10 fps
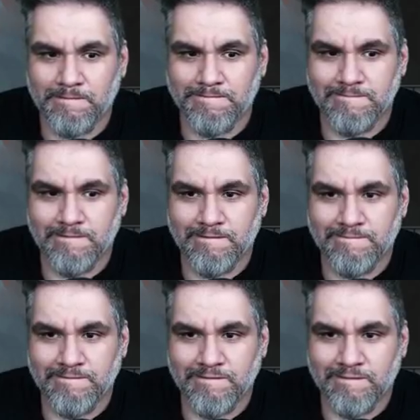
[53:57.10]
It's not really
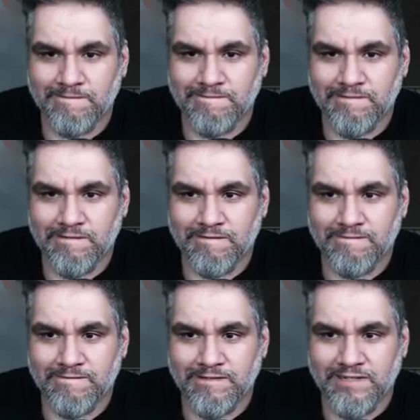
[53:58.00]
fine.
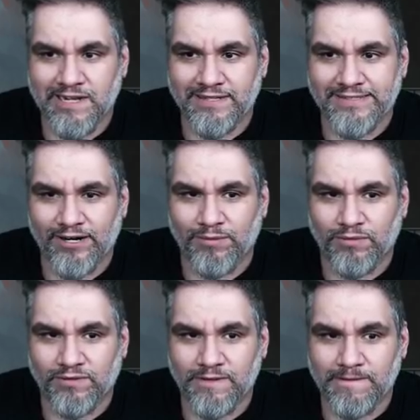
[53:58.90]
It's not
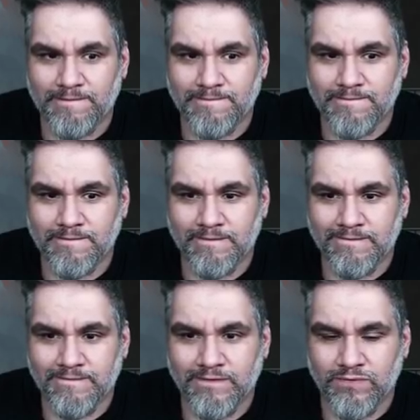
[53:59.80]
terrible.
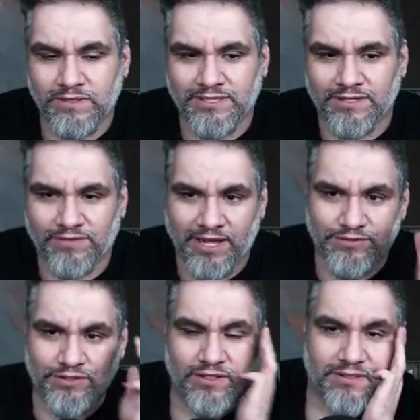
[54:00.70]
We still have
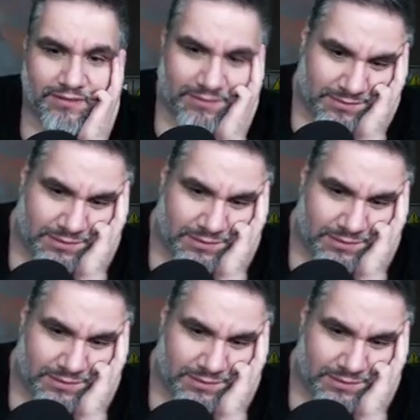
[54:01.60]
live draws.